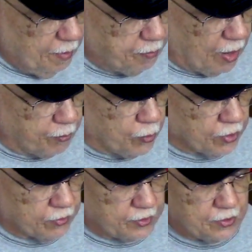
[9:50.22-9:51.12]
pop one
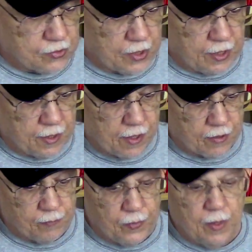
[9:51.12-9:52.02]
of these in
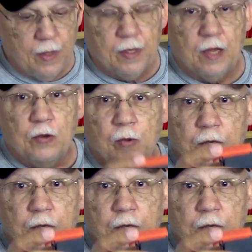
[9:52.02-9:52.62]
here. Now you will